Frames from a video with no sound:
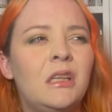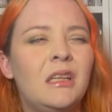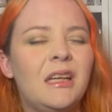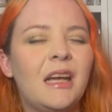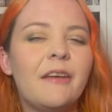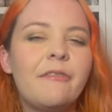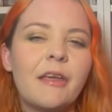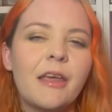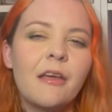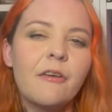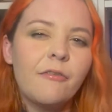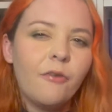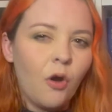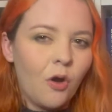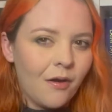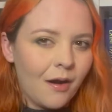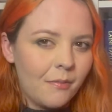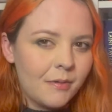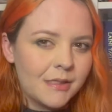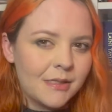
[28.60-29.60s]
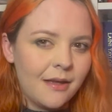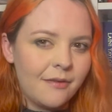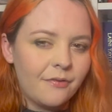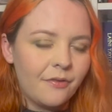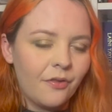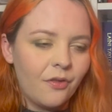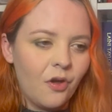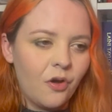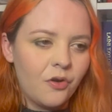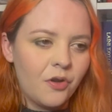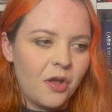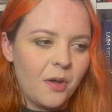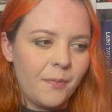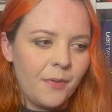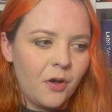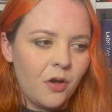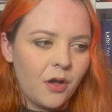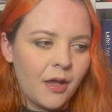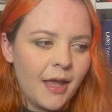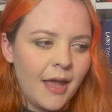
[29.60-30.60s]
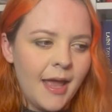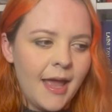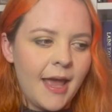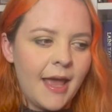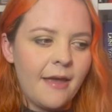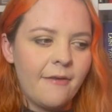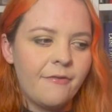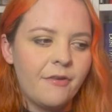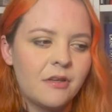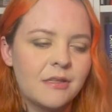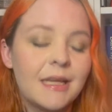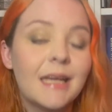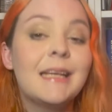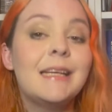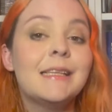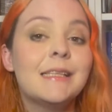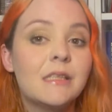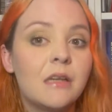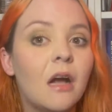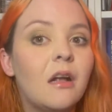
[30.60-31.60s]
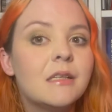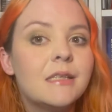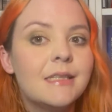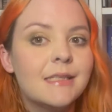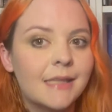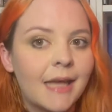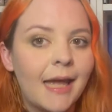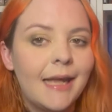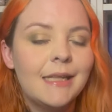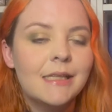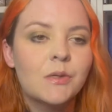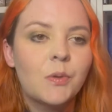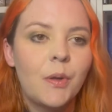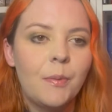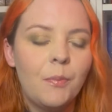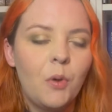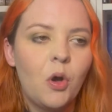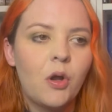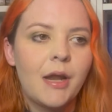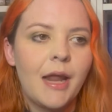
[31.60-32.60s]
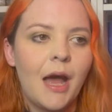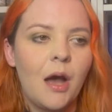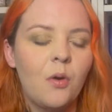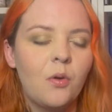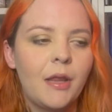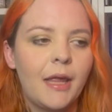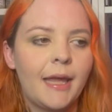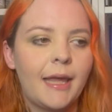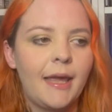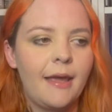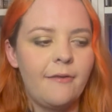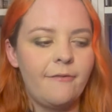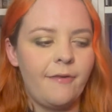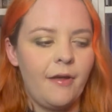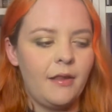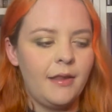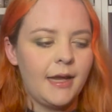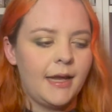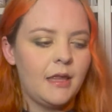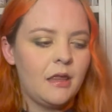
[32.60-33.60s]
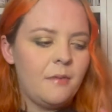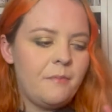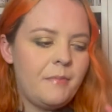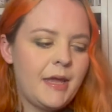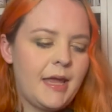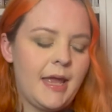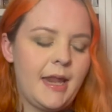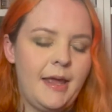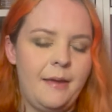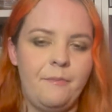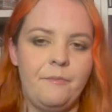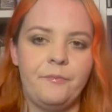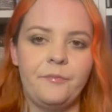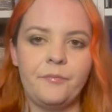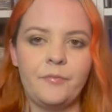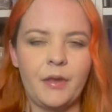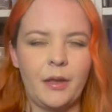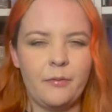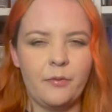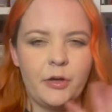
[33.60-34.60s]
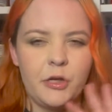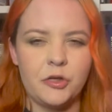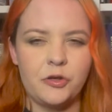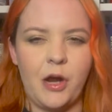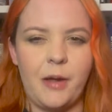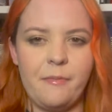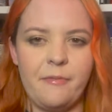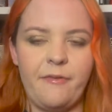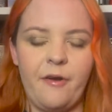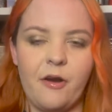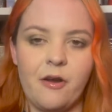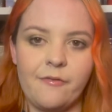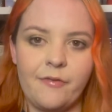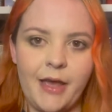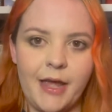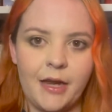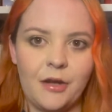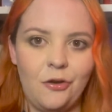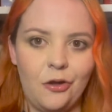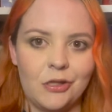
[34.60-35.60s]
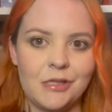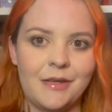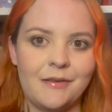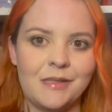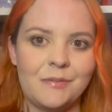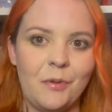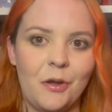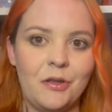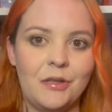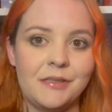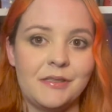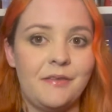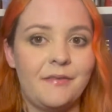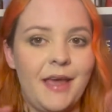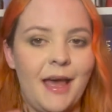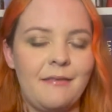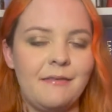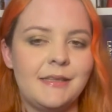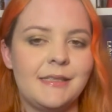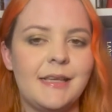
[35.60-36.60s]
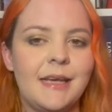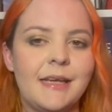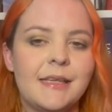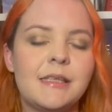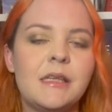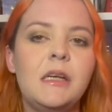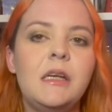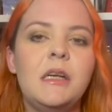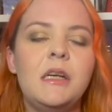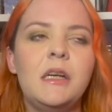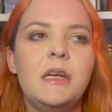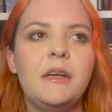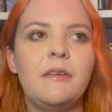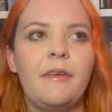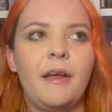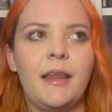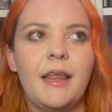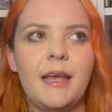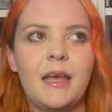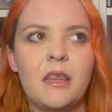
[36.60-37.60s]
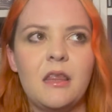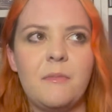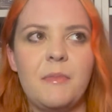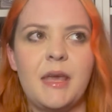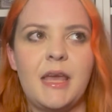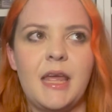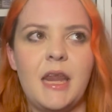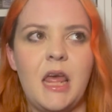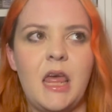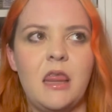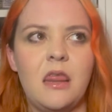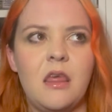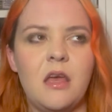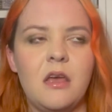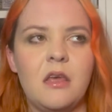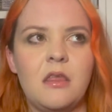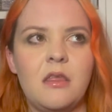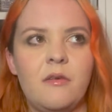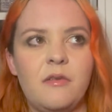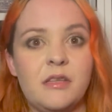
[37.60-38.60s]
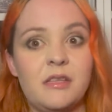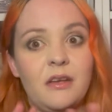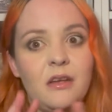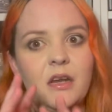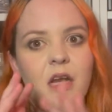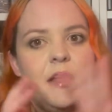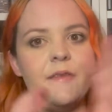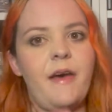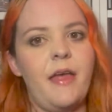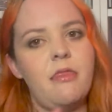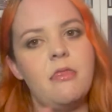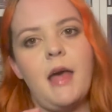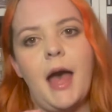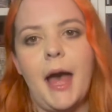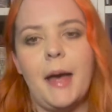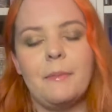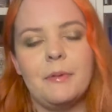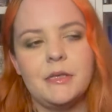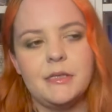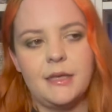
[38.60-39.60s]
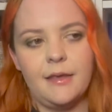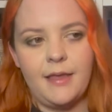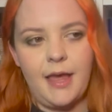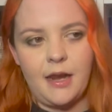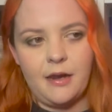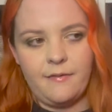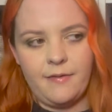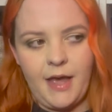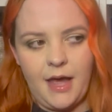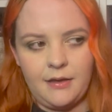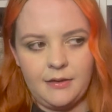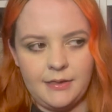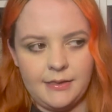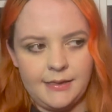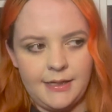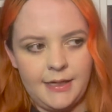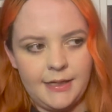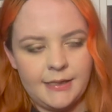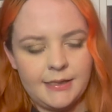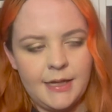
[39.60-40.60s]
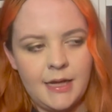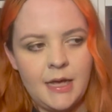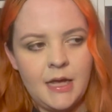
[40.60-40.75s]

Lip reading: I think, 4 hours left of the audiobook. It feels like it's starting to get into it more now. Like, it felt like at the beginning, I'm going to try and be very vague, not to give spoilers of The Atlas Six. Felt like at the beginning, there was an event that happens at the end of The Atlas Six,